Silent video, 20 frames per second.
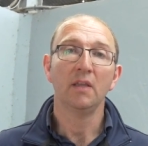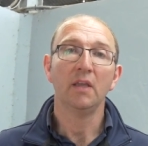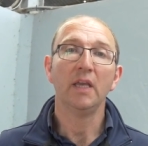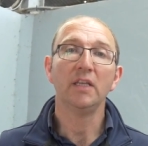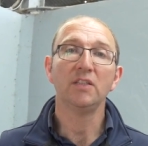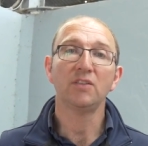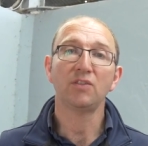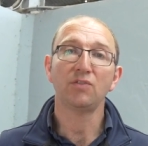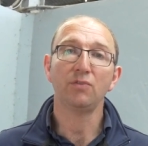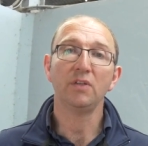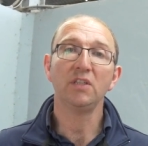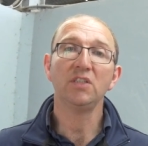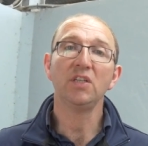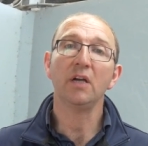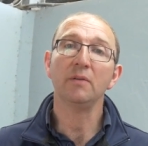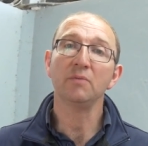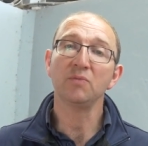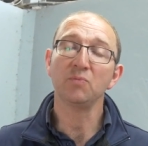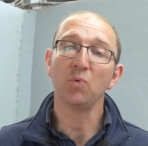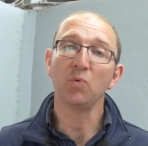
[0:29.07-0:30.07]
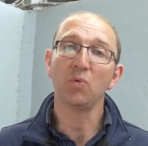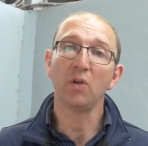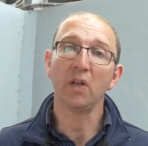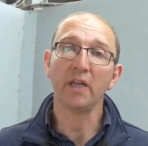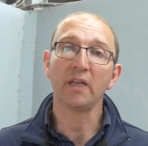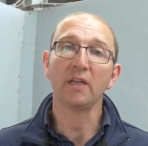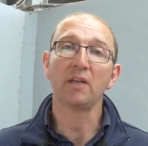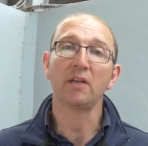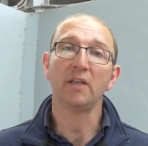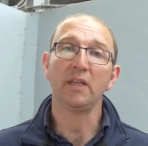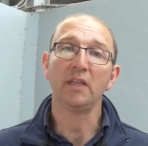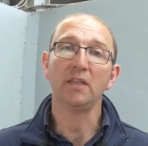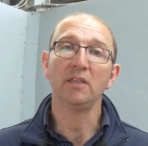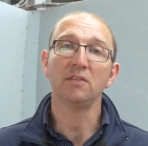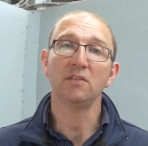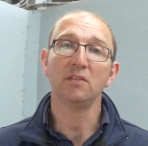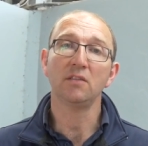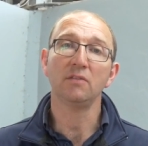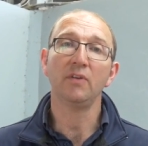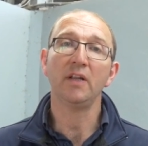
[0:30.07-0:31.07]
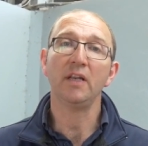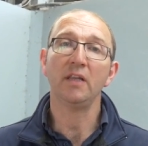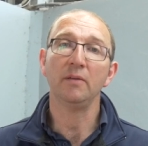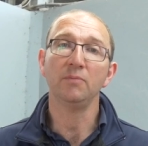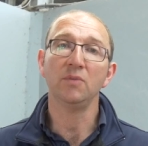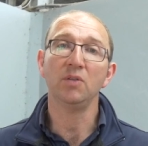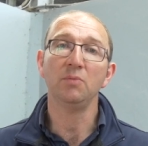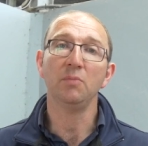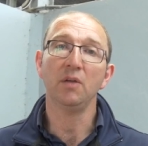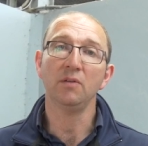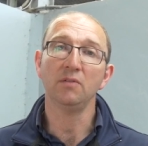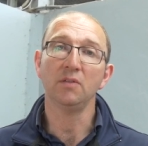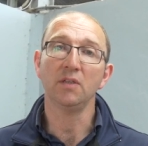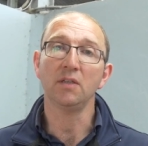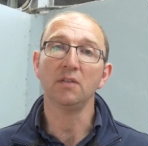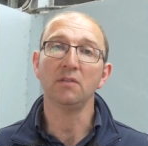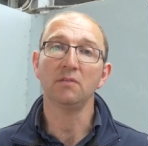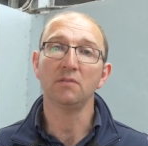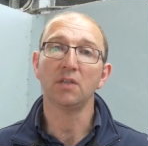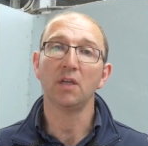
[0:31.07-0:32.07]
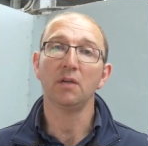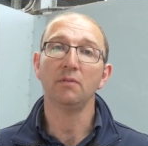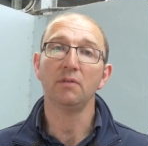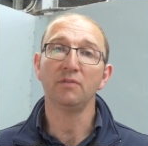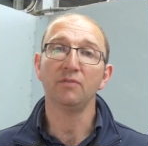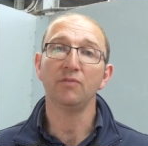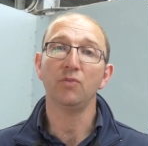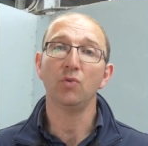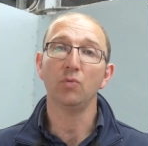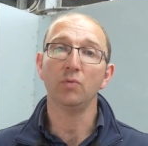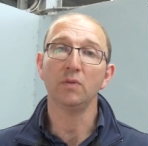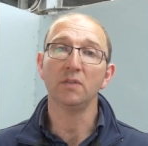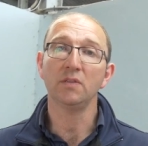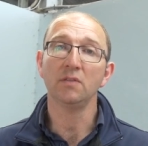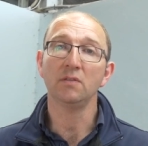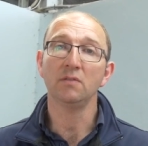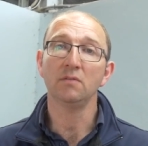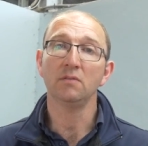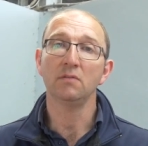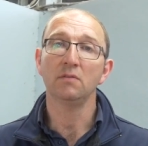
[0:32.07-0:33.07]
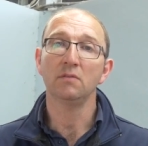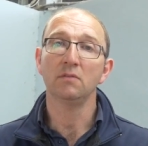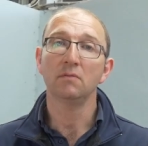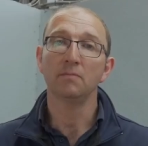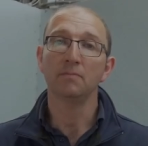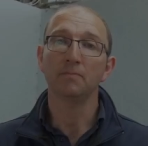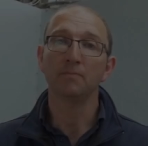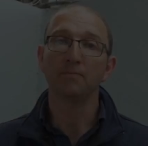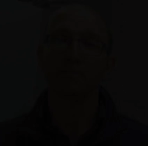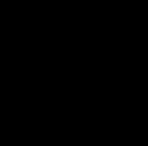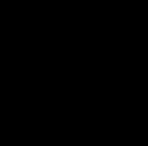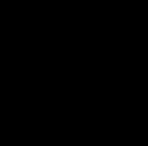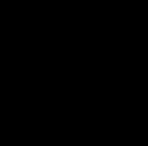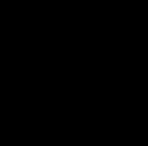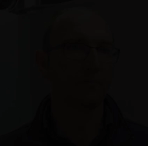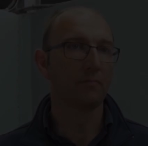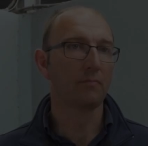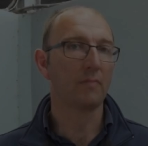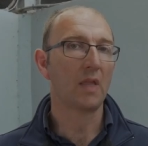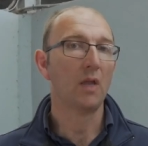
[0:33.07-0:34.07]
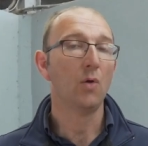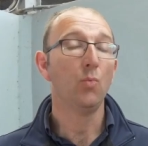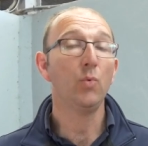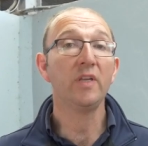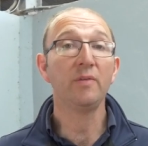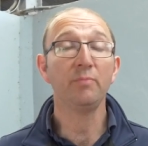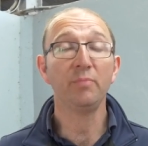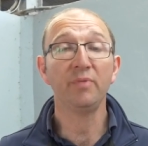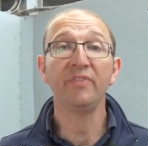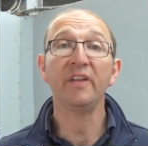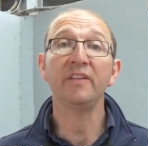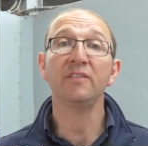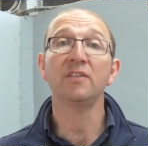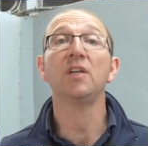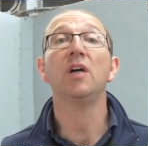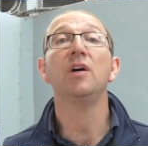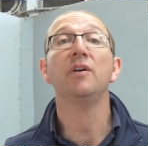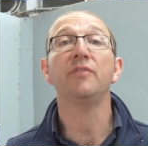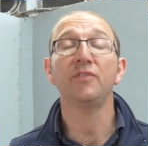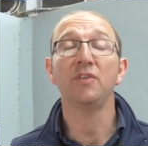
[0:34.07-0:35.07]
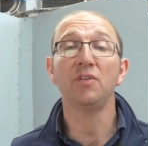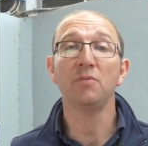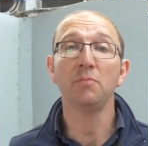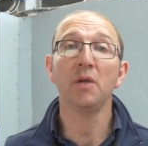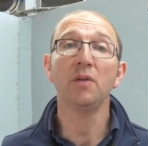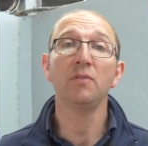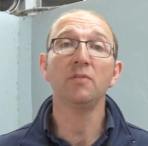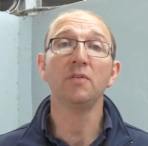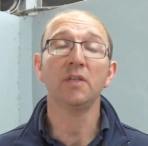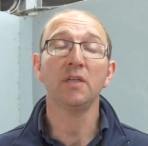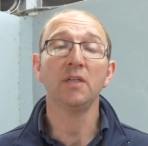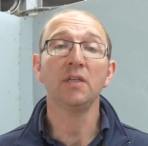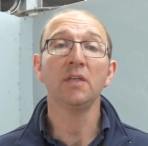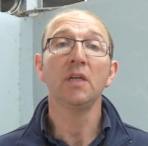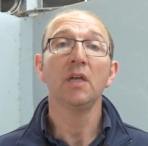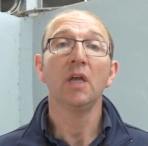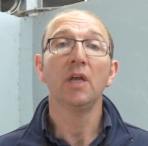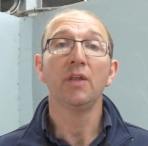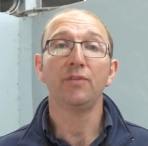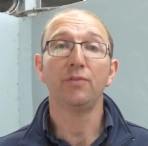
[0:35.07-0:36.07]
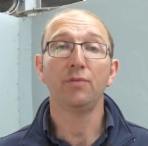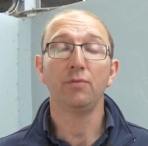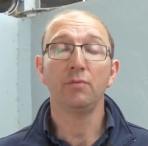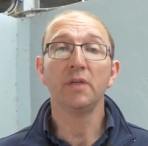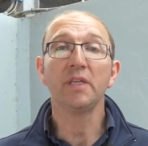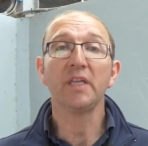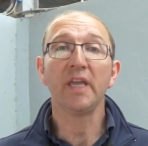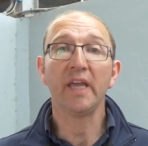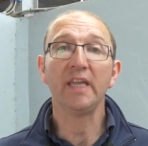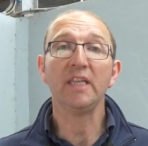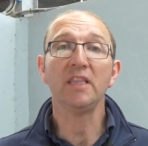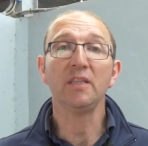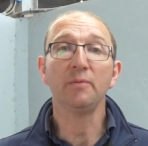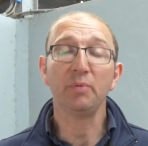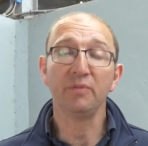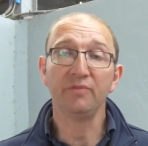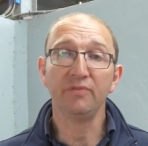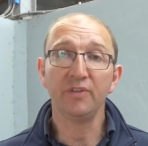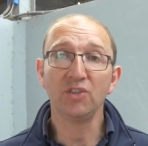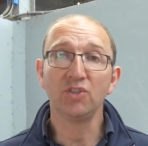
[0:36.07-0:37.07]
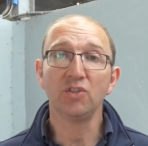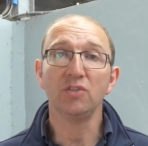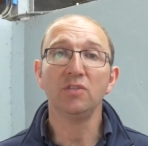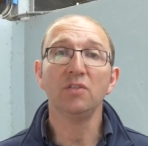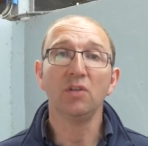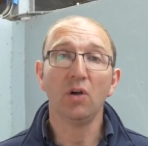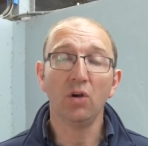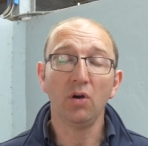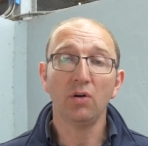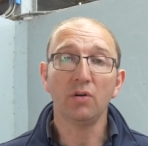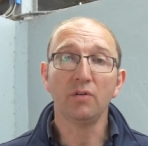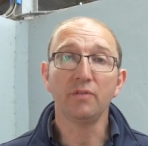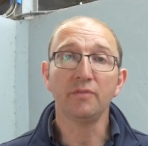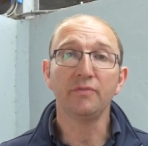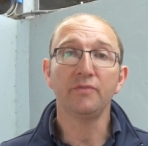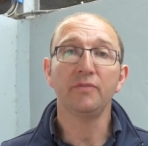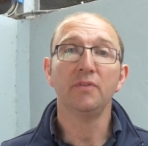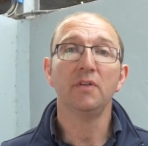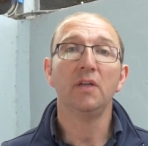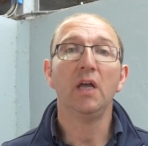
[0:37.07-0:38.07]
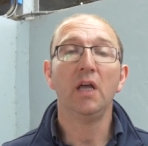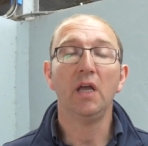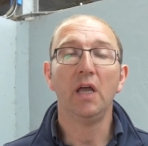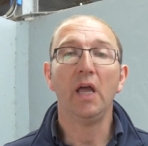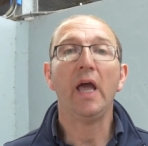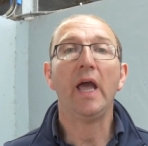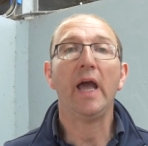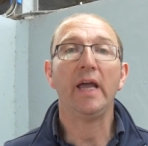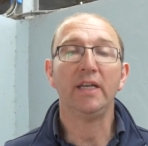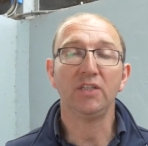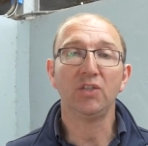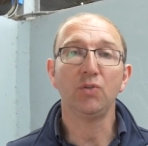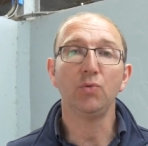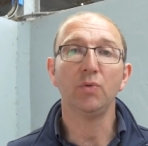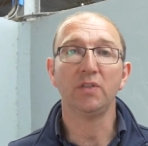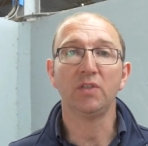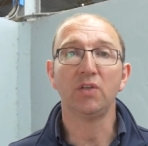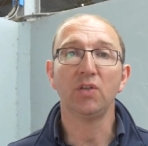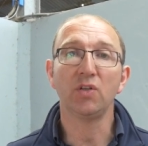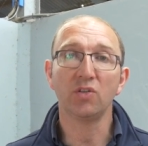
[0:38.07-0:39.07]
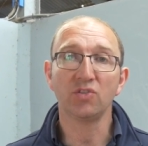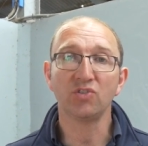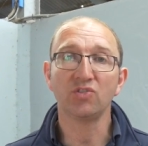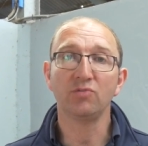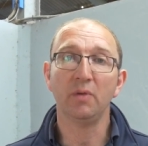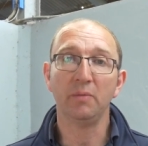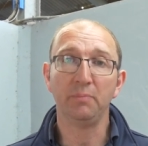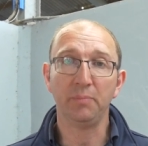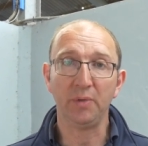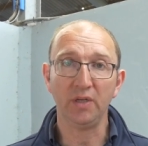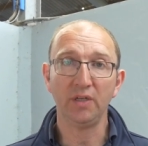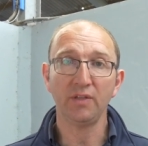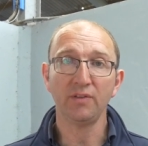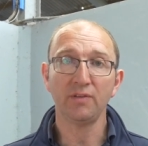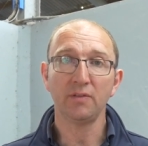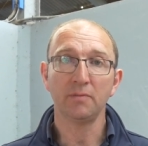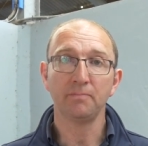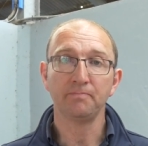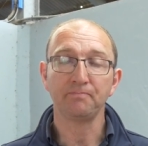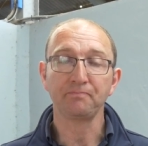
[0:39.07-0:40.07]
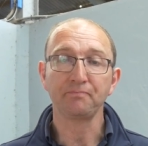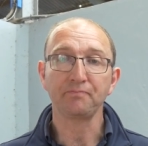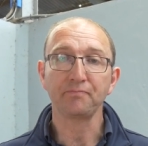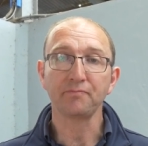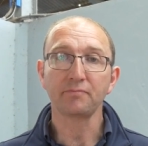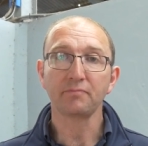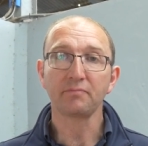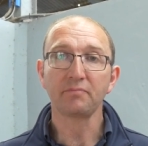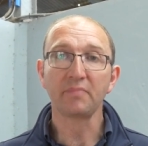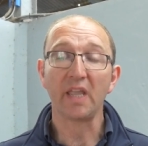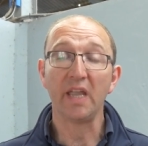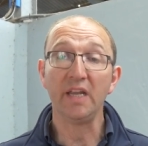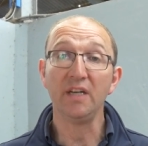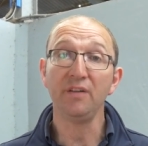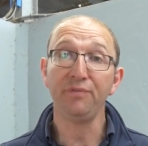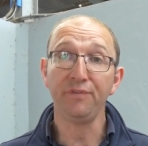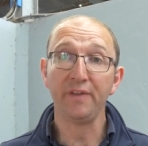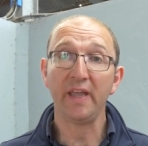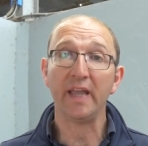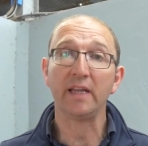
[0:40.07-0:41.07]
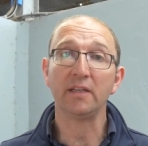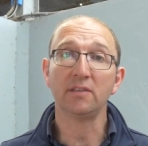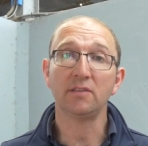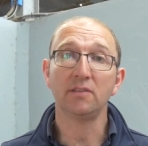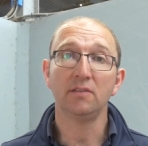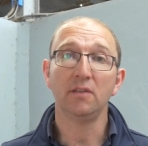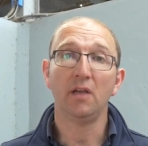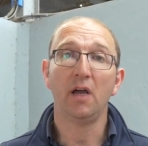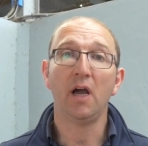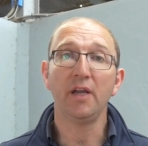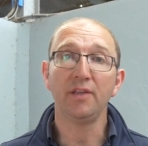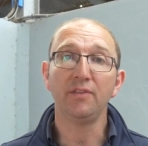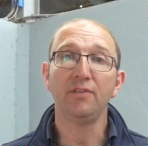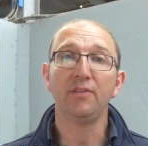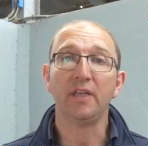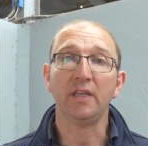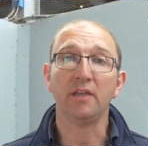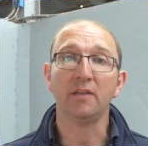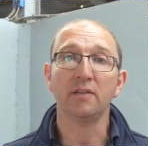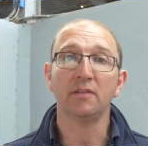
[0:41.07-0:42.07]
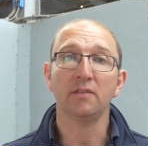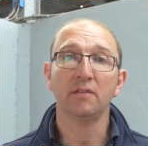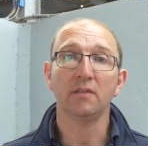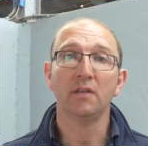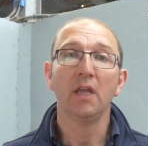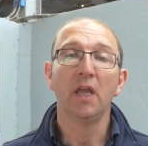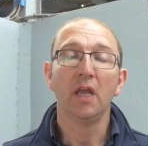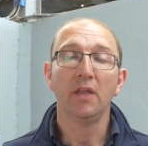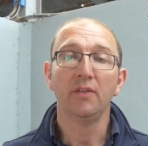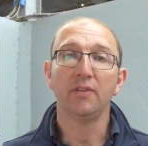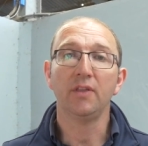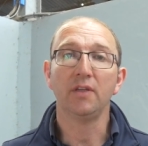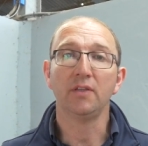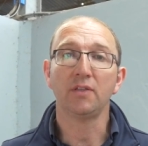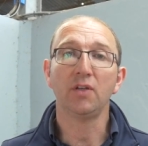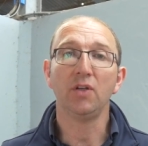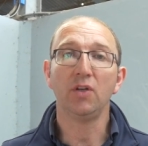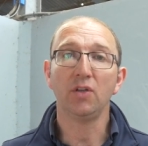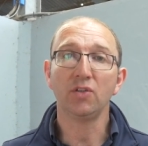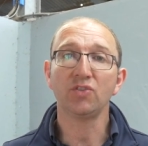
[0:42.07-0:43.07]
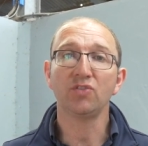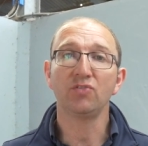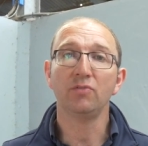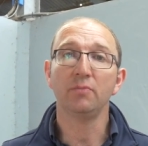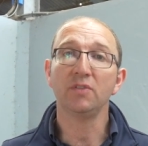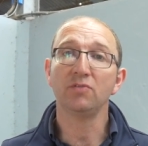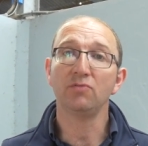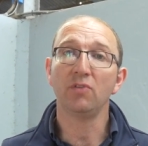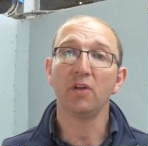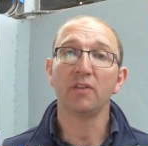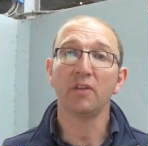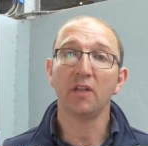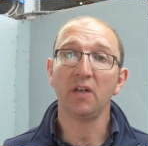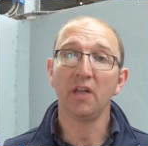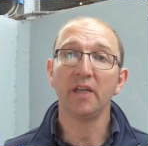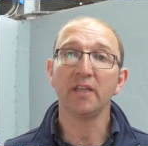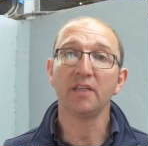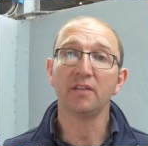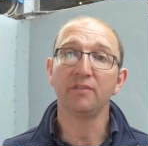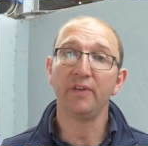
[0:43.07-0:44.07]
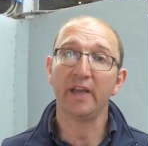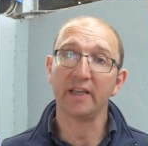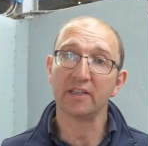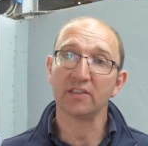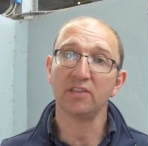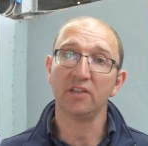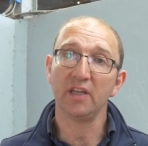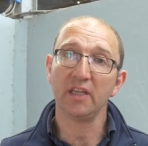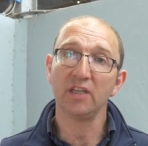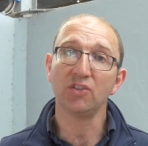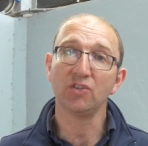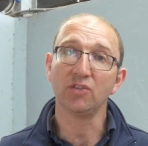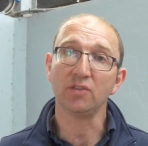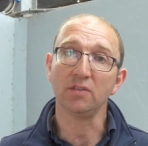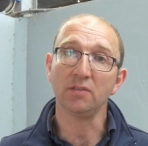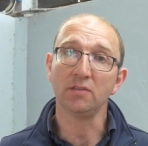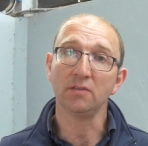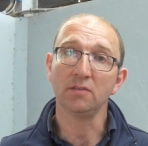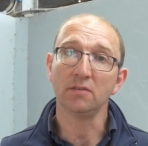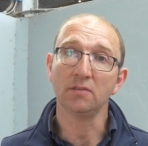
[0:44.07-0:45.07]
is three times more likely to develop pneumonia going forward. We can prevent calf pneumonia through, again, the provision of adequate colostrum at birth. In effect, I think that colostrum is rather like a vaccination.